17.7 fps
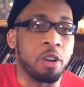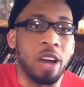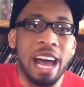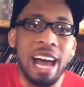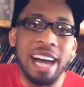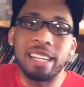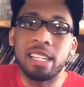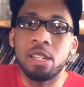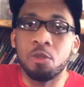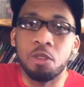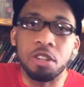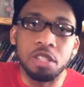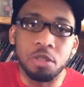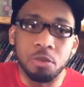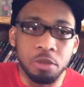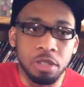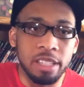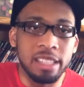your acting
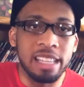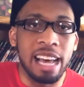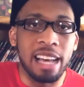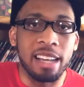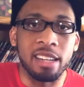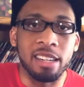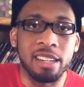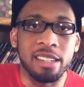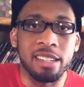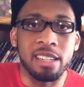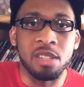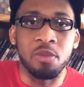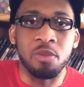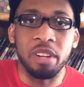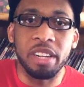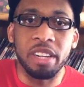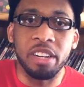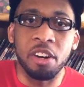wasn't really that good in this
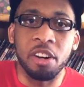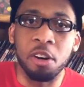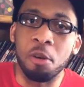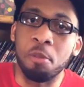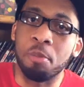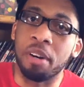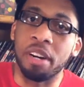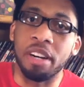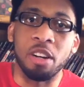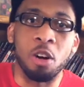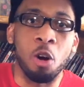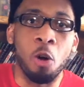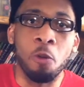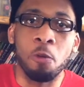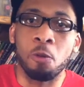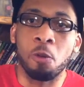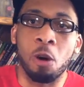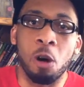video, but
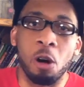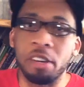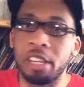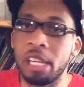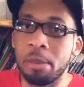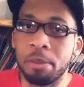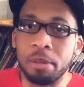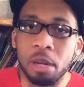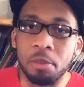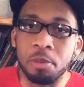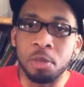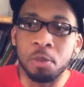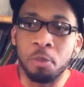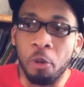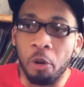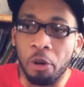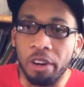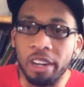overall keep it up,
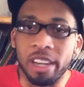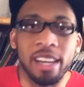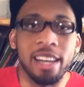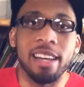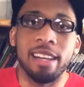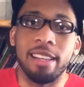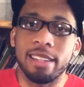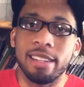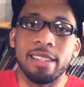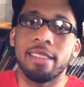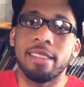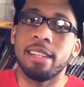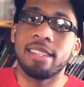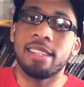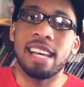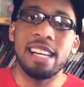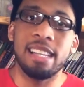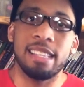sport, then
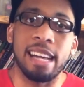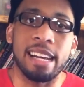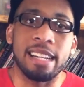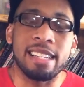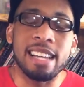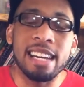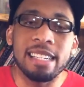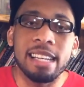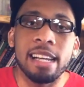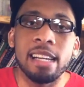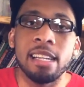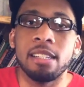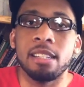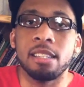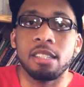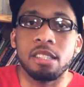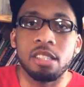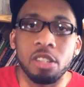take that
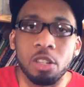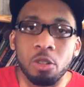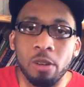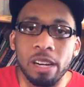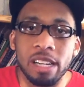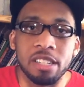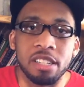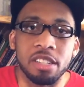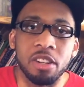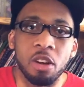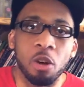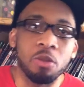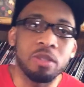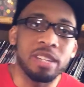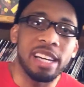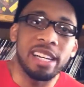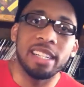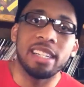into consideration.
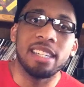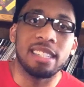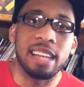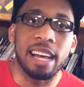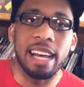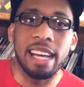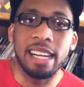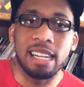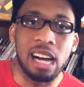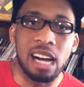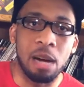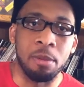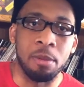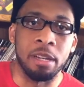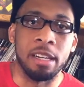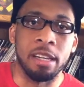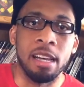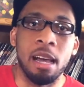Don't take it as a hate
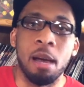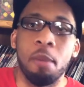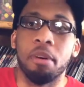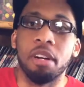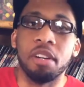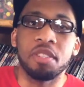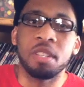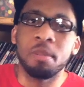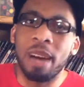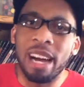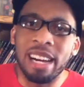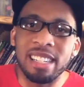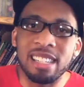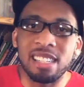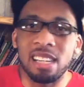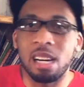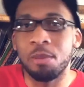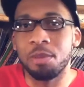comment. But if
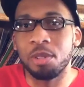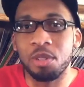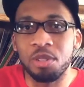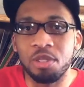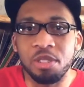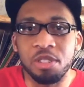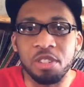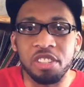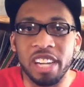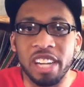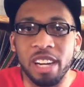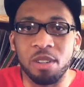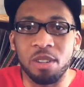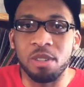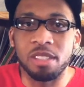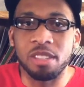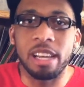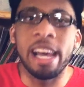somebody just comes onto your
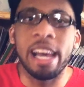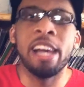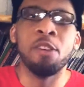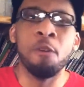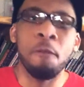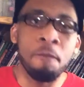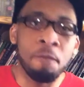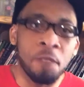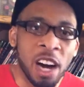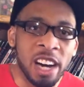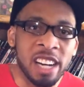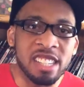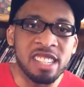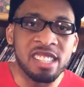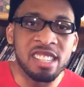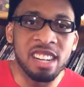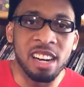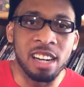channel and say, hey, you
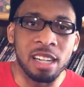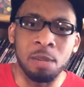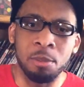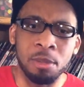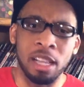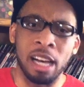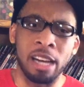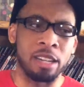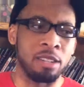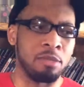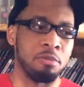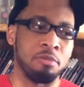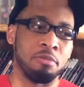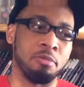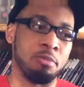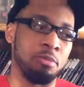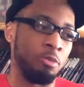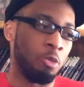fucking suck, I'm be like,
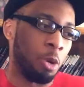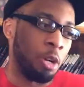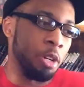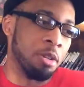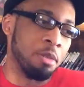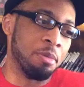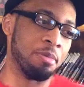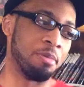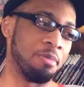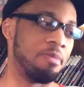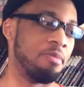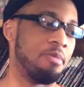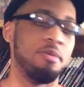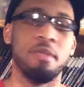well,